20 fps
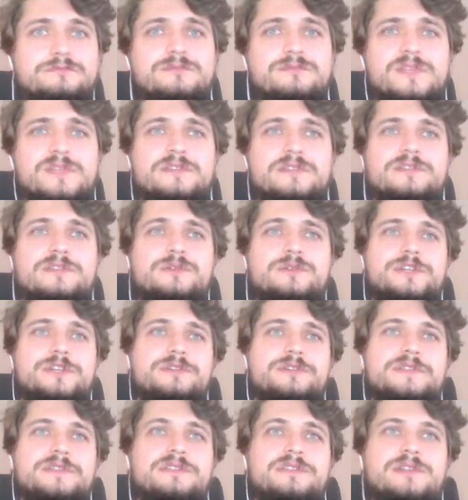So
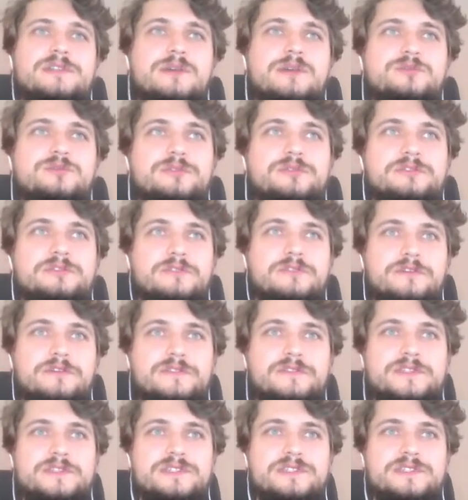here is an output of
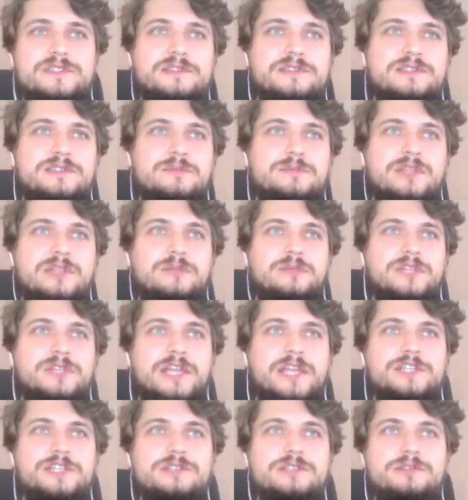this simple
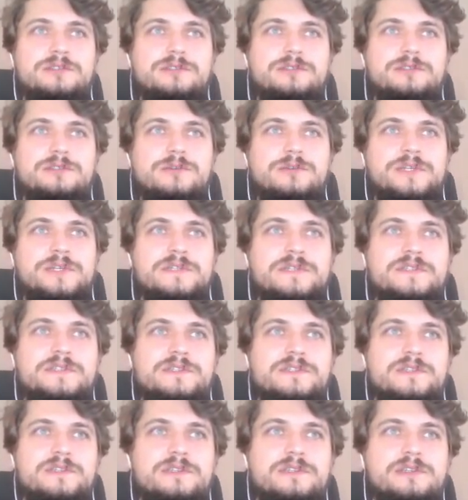application. We can
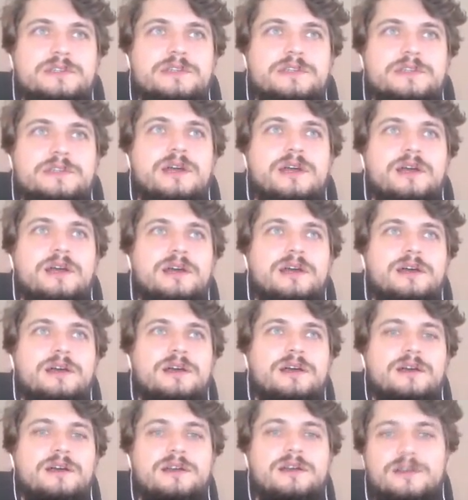see
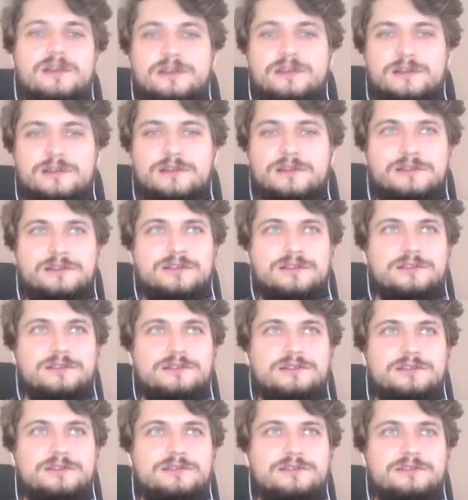
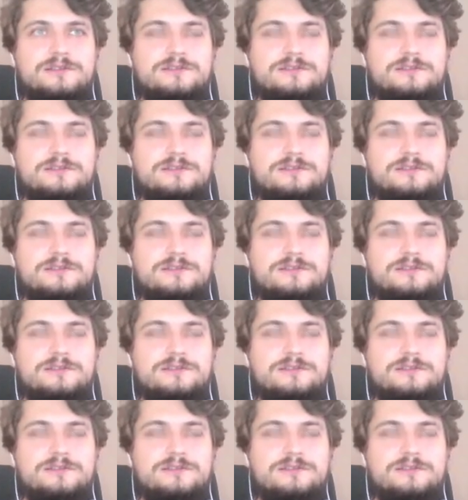that